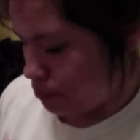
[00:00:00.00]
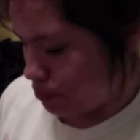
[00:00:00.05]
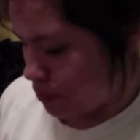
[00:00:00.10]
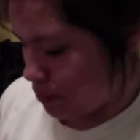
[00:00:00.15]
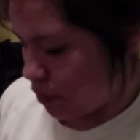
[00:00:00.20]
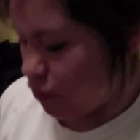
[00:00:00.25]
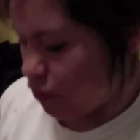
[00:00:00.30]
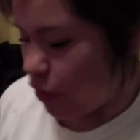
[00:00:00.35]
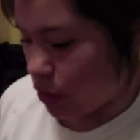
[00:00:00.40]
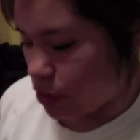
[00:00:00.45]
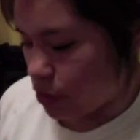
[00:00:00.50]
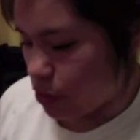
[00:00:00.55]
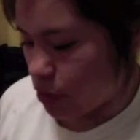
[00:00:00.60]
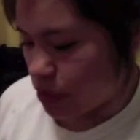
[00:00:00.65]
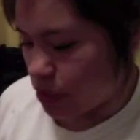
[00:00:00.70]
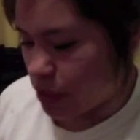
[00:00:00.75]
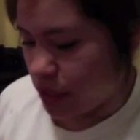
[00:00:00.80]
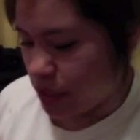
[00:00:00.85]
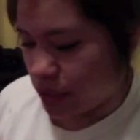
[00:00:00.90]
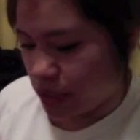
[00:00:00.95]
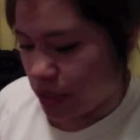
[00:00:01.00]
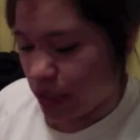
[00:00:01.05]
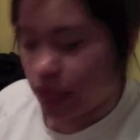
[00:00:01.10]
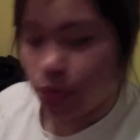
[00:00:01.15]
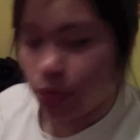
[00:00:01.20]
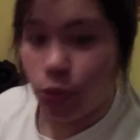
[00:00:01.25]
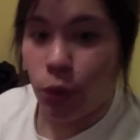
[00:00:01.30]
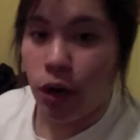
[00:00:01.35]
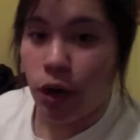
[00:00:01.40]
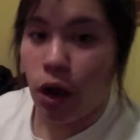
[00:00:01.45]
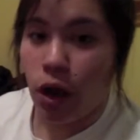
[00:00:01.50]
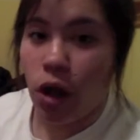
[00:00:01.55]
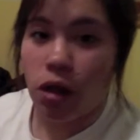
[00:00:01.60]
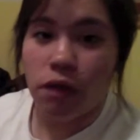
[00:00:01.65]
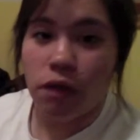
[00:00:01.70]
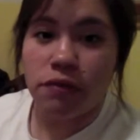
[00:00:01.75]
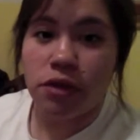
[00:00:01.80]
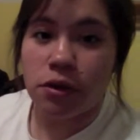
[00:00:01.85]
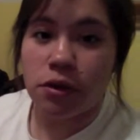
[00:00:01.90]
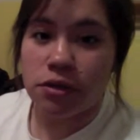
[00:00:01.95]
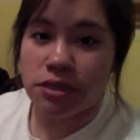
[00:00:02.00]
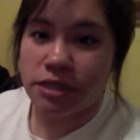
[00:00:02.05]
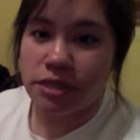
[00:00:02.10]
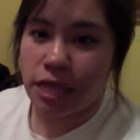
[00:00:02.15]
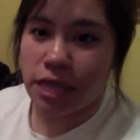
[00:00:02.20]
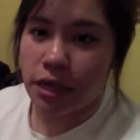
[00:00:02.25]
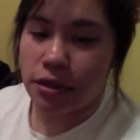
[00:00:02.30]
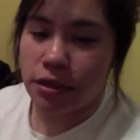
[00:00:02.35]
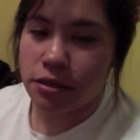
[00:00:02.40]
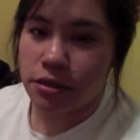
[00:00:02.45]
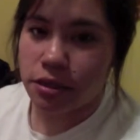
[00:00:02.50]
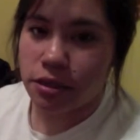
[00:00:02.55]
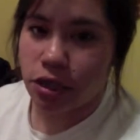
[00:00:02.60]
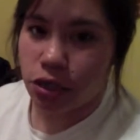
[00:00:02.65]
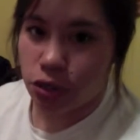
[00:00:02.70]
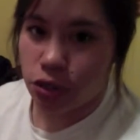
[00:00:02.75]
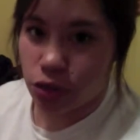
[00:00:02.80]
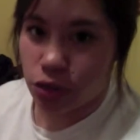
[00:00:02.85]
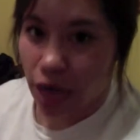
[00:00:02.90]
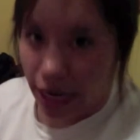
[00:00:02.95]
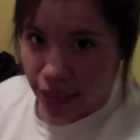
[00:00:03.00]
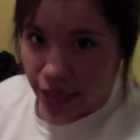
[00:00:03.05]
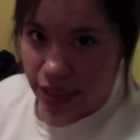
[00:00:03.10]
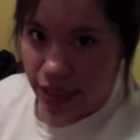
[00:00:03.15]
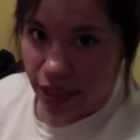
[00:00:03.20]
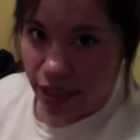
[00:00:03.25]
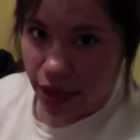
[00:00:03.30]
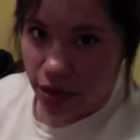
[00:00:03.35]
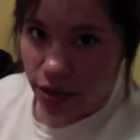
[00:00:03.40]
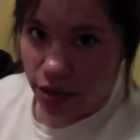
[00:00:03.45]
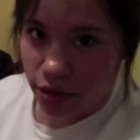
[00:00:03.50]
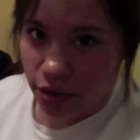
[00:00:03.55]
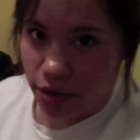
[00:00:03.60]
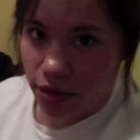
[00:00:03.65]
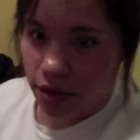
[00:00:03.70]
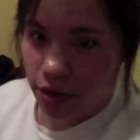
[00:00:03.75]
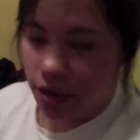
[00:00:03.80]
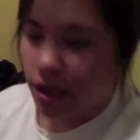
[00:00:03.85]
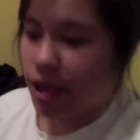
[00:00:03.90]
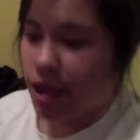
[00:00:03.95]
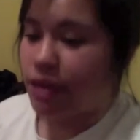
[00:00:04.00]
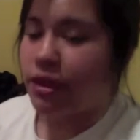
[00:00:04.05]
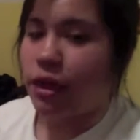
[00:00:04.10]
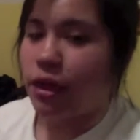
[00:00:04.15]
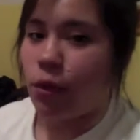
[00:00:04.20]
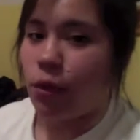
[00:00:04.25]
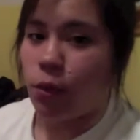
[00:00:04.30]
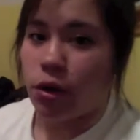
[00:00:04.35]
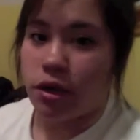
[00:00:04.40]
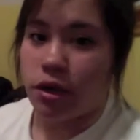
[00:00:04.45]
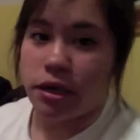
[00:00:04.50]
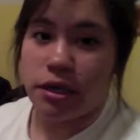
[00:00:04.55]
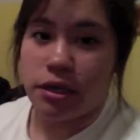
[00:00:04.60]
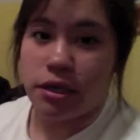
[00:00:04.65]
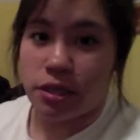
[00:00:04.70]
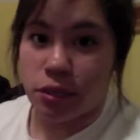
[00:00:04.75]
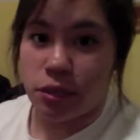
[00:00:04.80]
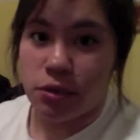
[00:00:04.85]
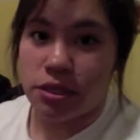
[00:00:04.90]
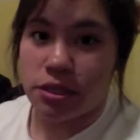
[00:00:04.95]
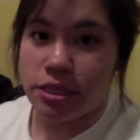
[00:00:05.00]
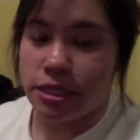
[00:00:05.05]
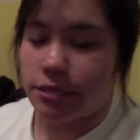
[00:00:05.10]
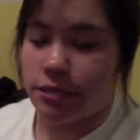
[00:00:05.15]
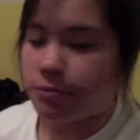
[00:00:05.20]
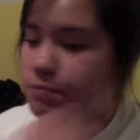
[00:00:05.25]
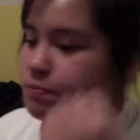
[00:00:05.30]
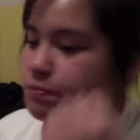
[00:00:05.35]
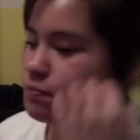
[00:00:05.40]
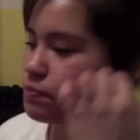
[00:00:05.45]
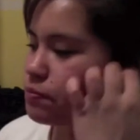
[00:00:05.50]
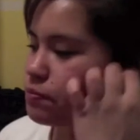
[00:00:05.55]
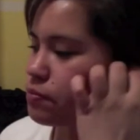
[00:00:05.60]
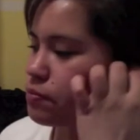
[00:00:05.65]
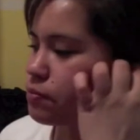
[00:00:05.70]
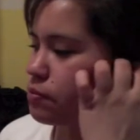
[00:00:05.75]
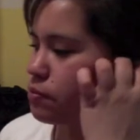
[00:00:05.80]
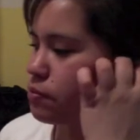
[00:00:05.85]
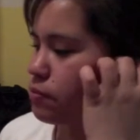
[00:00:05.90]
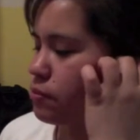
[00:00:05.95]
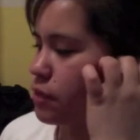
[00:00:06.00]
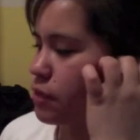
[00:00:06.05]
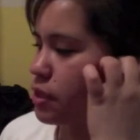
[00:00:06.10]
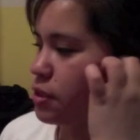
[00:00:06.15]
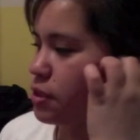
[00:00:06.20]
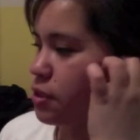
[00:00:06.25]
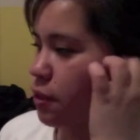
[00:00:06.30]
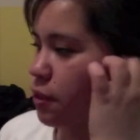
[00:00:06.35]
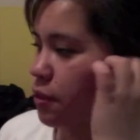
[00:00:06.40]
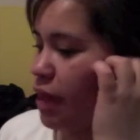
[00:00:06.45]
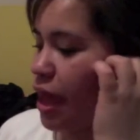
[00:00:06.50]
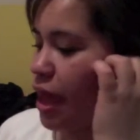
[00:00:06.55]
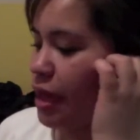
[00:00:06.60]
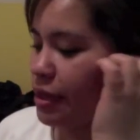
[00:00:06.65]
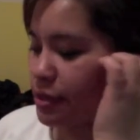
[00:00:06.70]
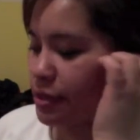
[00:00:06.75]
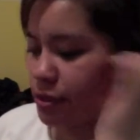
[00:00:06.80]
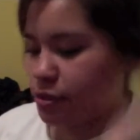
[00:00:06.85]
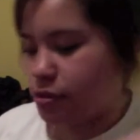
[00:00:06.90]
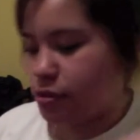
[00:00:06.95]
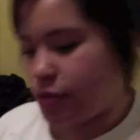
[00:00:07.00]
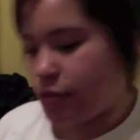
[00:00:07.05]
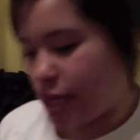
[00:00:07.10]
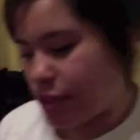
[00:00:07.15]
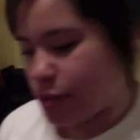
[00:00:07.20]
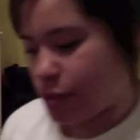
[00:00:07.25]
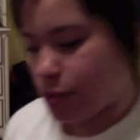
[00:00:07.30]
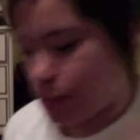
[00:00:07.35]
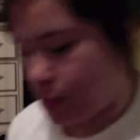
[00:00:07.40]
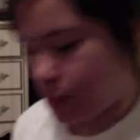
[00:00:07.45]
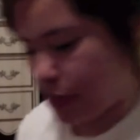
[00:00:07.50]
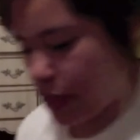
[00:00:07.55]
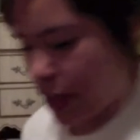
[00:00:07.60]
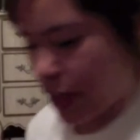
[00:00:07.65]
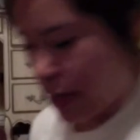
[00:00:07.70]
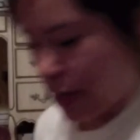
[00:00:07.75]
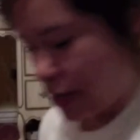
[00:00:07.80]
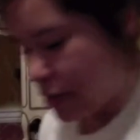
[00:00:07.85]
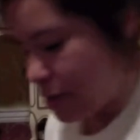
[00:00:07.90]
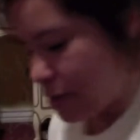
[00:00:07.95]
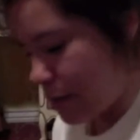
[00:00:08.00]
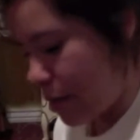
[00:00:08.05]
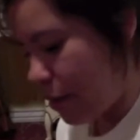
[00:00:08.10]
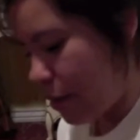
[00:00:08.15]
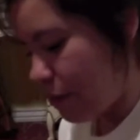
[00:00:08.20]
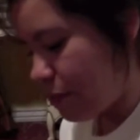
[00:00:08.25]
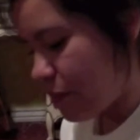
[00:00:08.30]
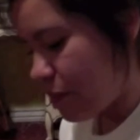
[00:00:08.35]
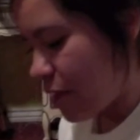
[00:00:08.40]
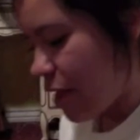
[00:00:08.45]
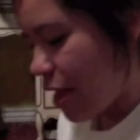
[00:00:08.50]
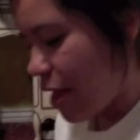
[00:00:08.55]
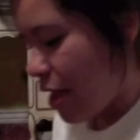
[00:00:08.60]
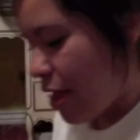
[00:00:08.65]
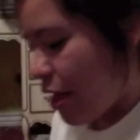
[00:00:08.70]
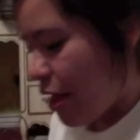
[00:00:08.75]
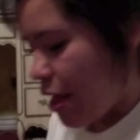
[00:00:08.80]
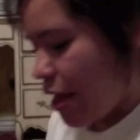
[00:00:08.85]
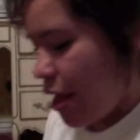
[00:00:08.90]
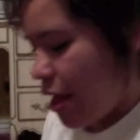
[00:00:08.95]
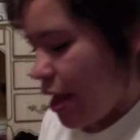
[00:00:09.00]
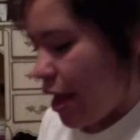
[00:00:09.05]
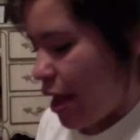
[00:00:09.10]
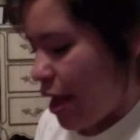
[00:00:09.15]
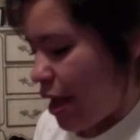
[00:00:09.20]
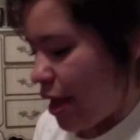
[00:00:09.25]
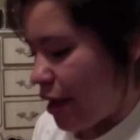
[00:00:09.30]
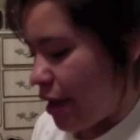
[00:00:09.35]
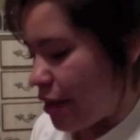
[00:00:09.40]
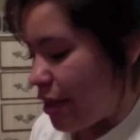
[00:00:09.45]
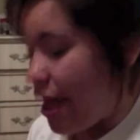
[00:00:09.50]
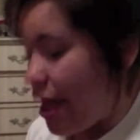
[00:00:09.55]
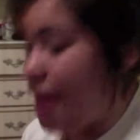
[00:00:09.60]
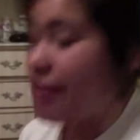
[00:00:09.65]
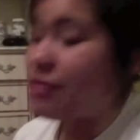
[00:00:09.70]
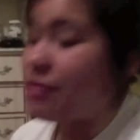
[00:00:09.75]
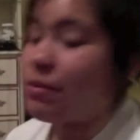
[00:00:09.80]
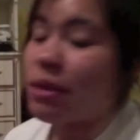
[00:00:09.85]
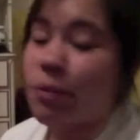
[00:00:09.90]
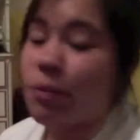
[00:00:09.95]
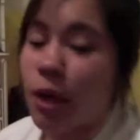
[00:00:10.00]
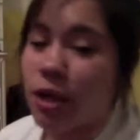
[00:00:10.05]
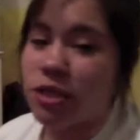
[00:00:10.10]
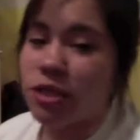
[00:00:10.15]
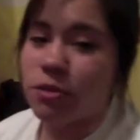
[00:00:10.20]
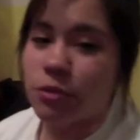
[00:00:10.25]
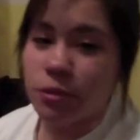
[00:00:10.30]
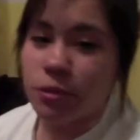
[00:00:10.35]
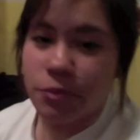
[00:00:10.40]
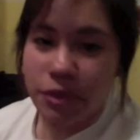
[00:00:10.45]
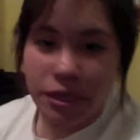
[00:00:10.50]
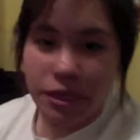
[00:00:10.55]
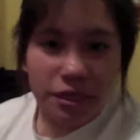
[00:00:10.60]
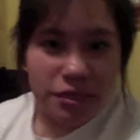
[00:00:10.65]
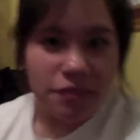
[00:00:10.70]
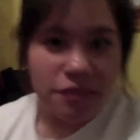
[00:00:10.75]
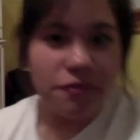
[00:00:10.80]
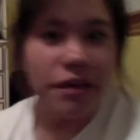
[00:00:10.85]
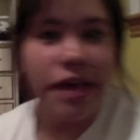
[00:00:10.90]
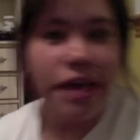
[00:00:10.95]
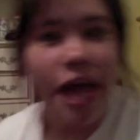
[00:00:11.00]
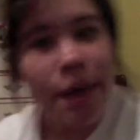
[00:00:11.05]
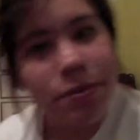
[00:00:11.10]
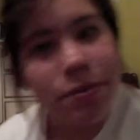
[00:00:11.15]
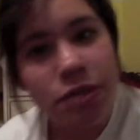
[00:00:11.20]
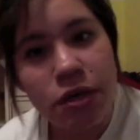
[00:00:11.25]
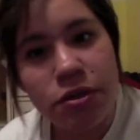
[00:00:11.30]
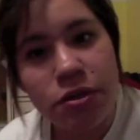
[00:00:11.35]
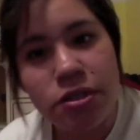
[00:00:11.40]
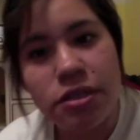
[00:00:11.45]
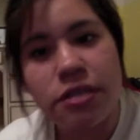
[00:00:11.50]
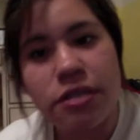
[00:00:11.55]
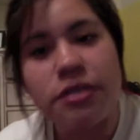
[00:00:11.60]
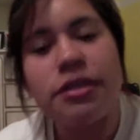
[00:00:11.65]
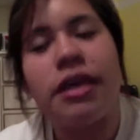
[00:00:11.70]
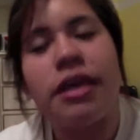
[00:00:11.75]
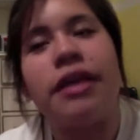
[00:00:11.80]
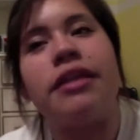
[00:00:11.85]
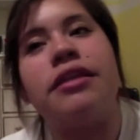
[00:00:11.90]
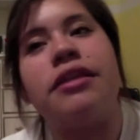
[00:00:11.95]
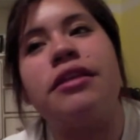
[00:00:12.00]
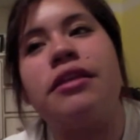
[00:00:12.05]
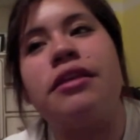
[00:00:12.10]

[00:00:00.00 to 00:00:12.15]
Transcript: functional syncytium, when all of those cells contract together and they work in unison. So that's what that is about. And that is made possible because of the gap junctions and